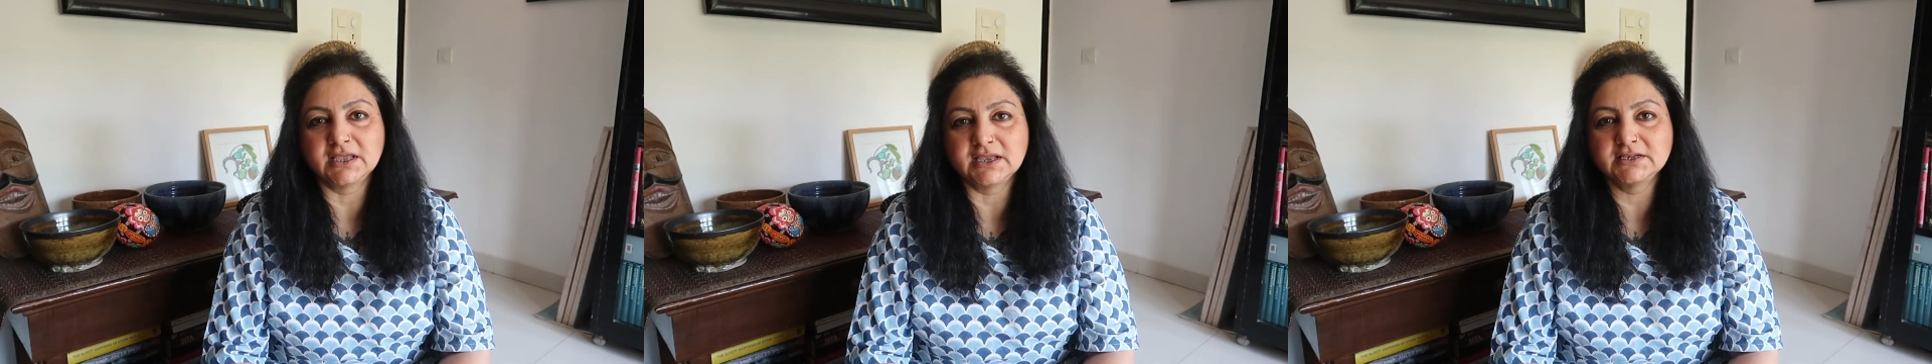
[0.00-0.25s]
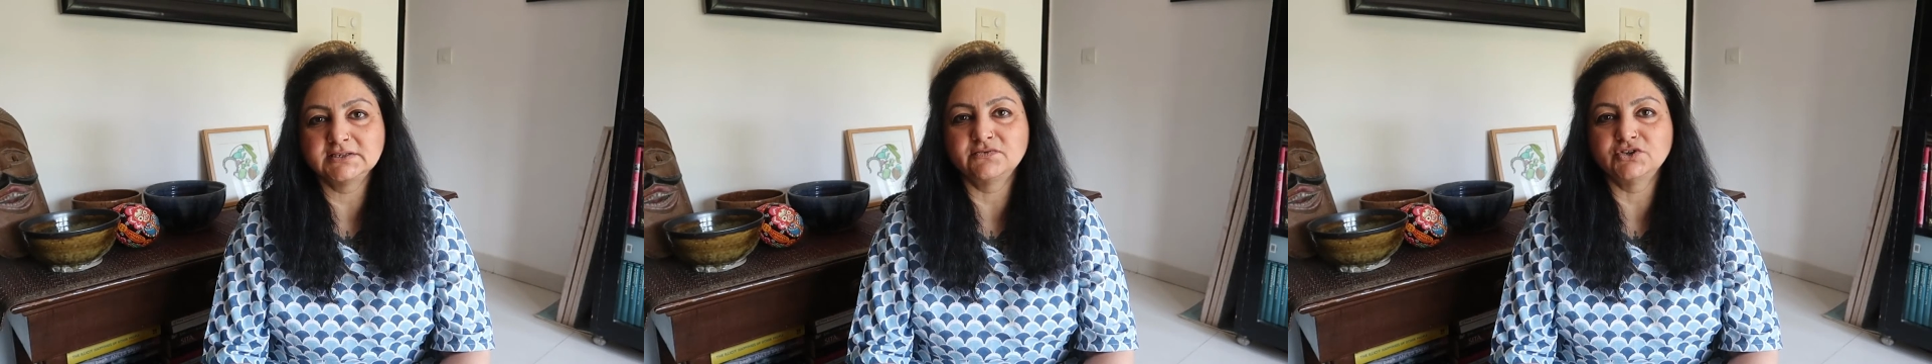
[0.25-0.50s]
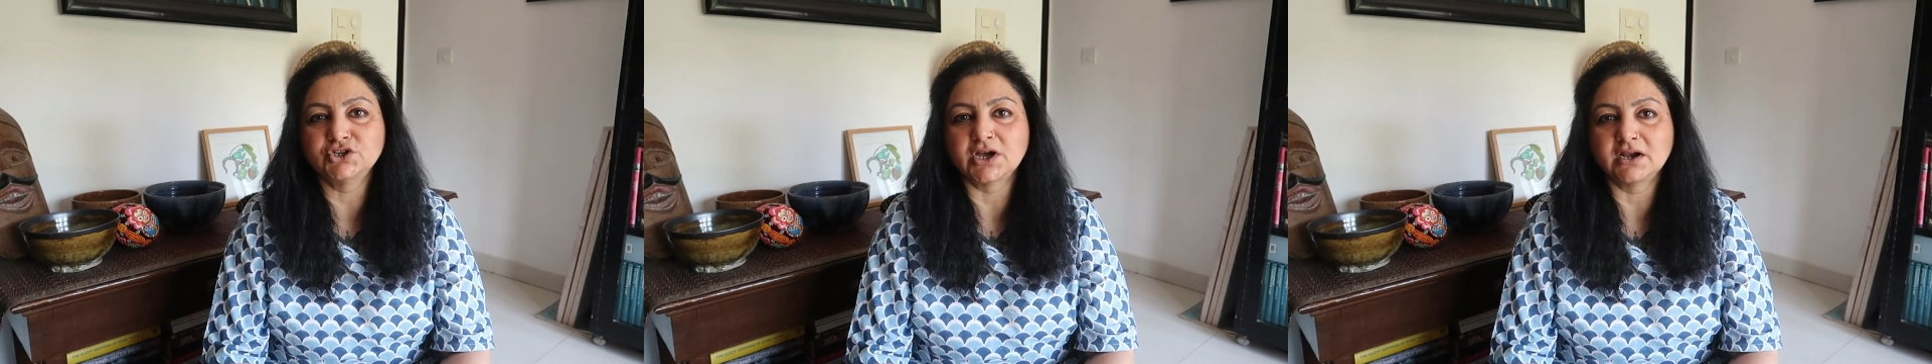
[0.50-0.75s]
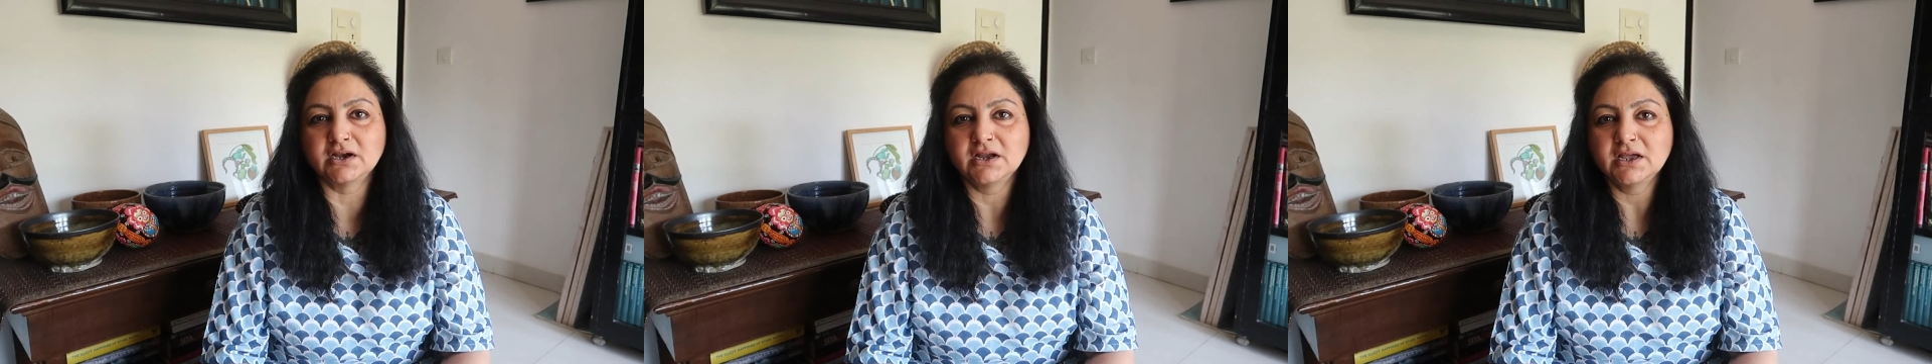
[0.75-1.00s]
things which
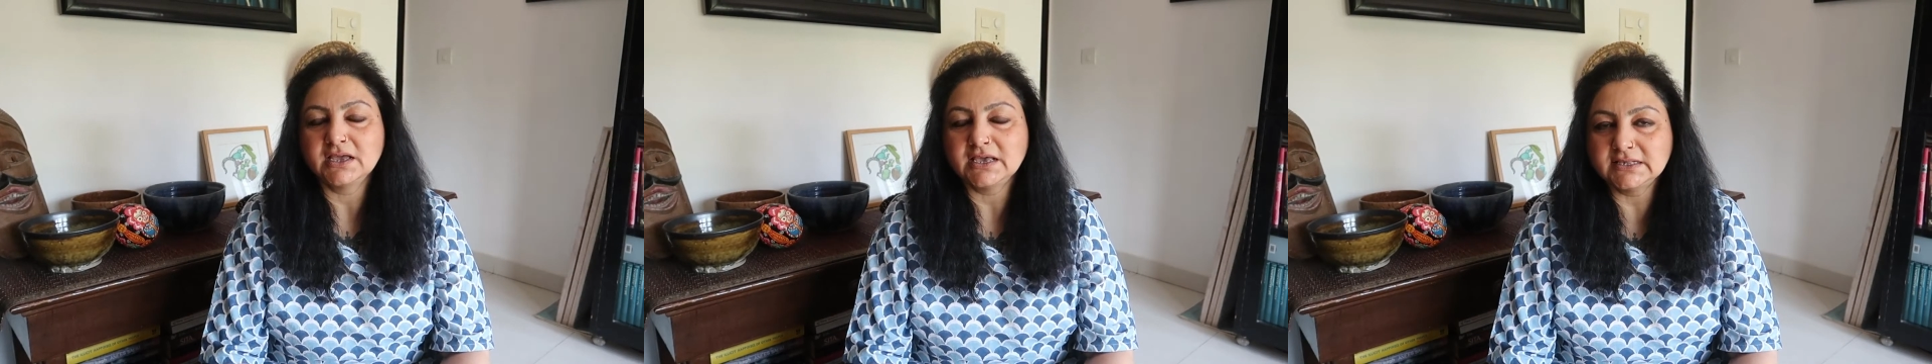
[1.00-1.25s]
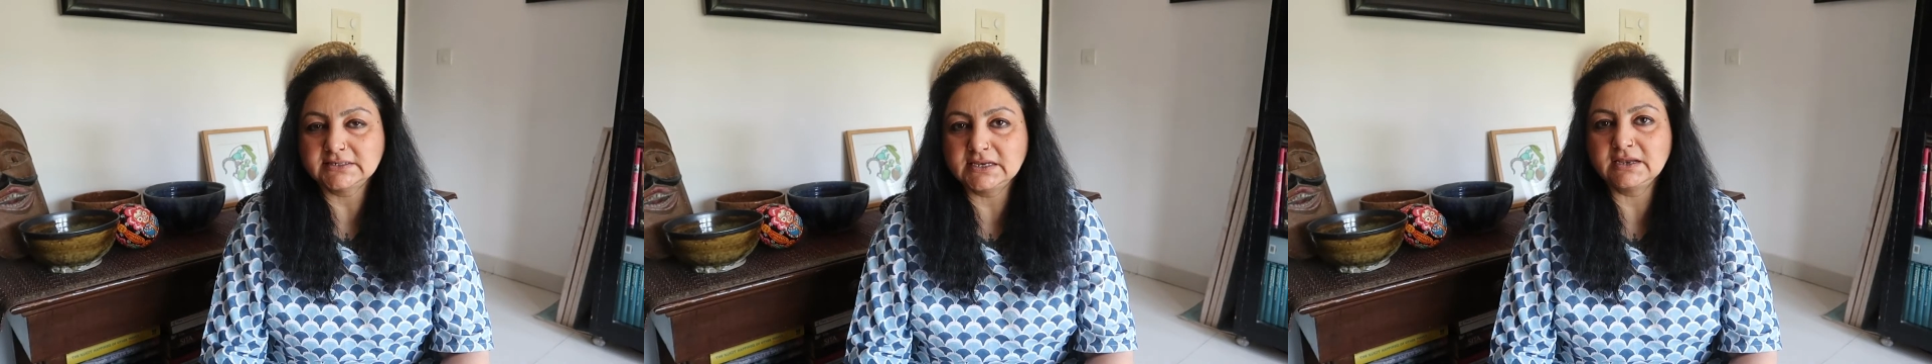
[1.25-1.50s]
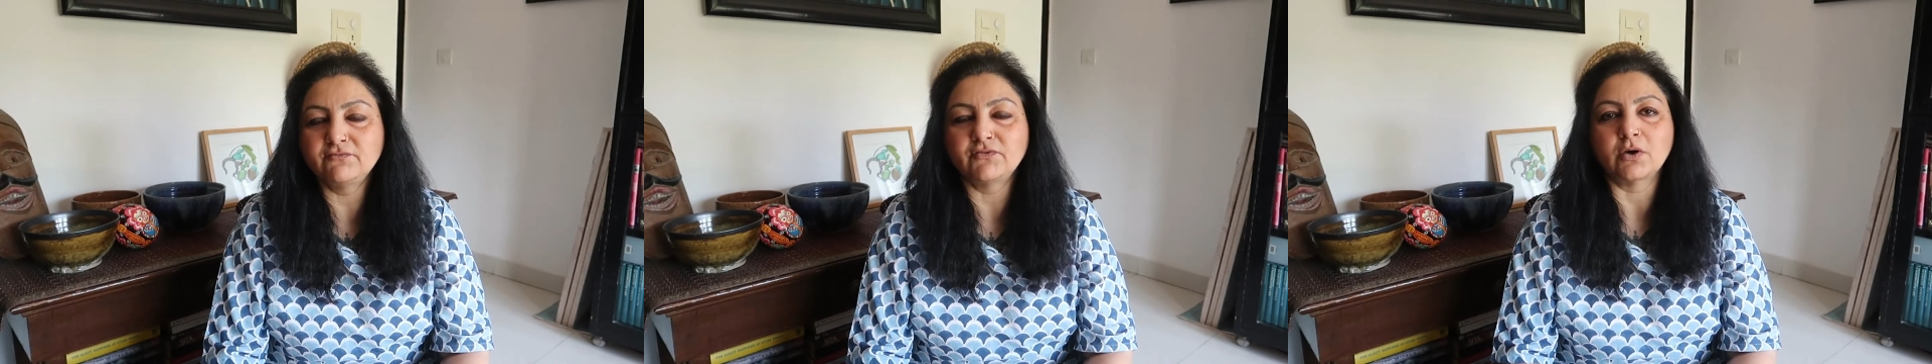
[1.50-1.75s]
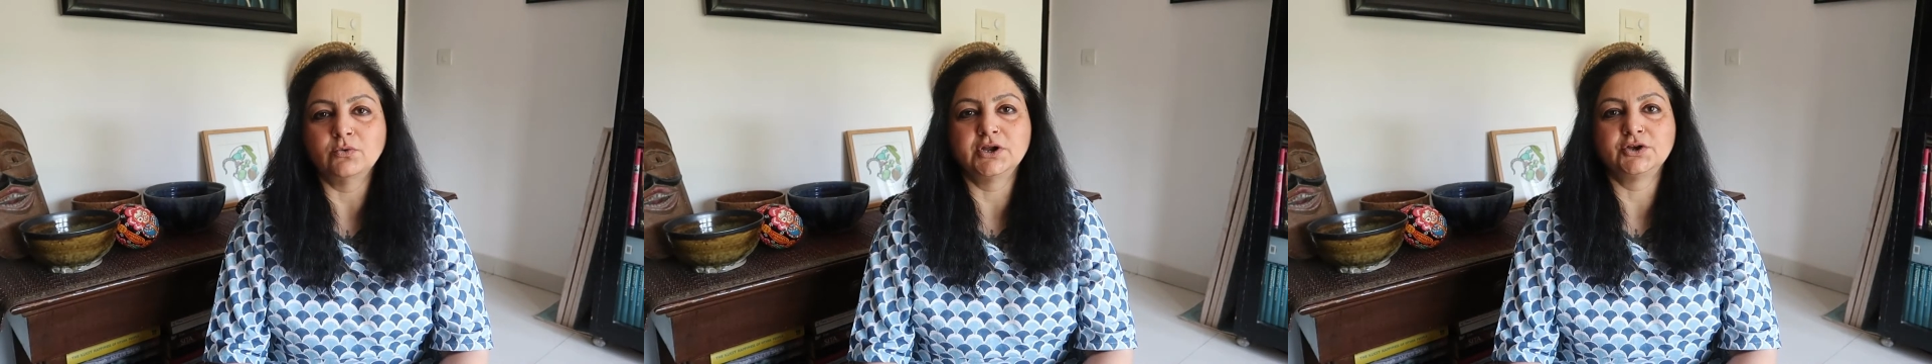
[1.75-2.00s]
are easily
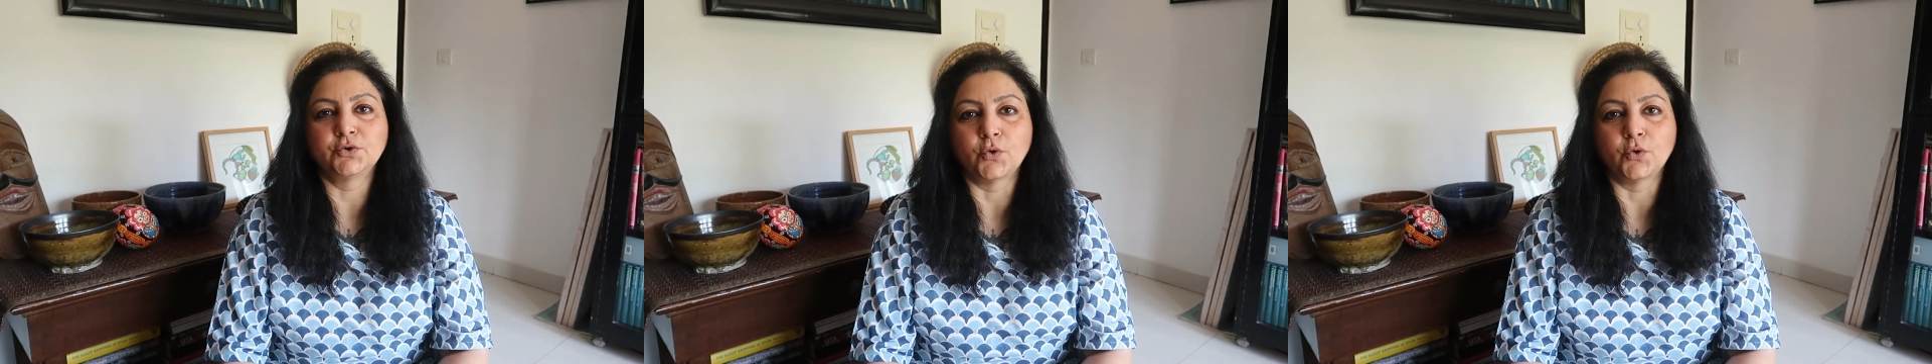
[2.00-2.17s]
found at